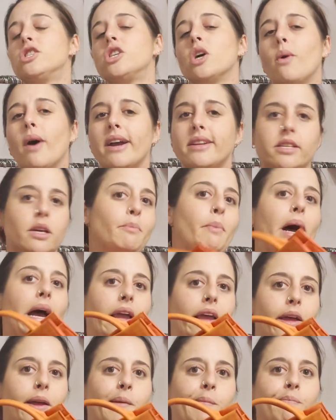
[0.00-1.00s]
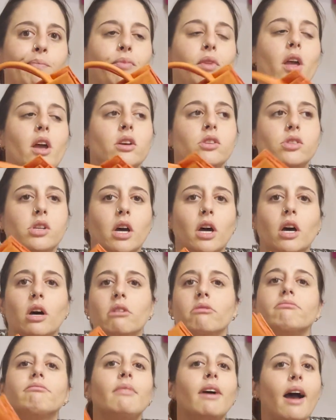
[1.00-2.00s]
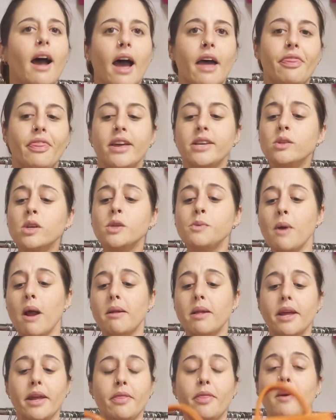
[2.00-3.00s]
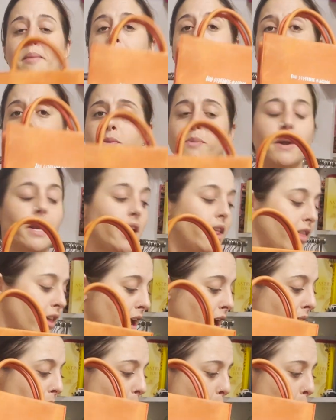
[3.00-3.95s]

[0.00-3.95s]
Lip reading: so I did buy it. So this was probably the most money thing.